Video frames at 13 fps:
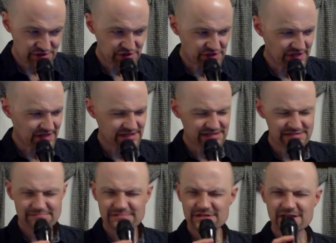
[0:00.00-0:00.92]
just
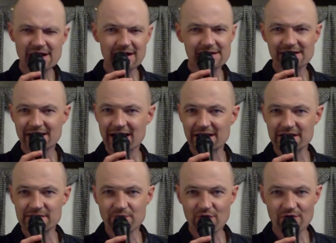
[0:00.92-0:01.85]
knocked it out of
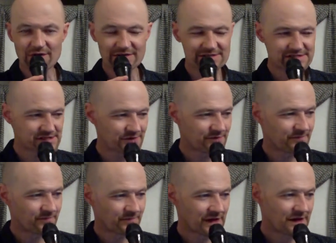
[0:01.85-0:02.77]
the park. So
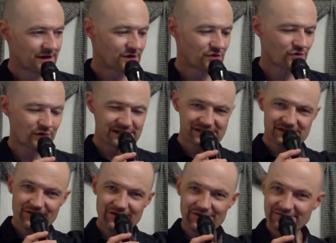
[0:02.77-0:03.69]
great
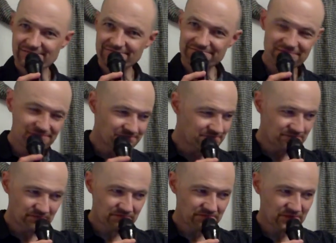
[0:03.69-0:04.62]
song,
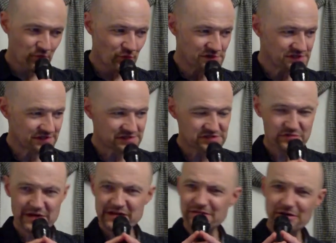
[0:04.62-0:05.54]
original's
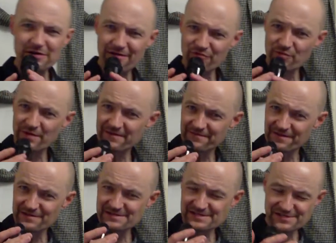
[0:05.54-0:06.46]
great, the cover by
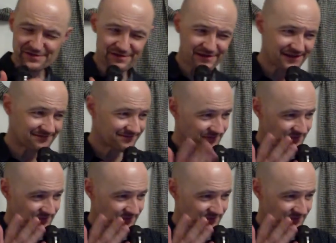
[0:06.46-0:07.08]
Phyllis is great.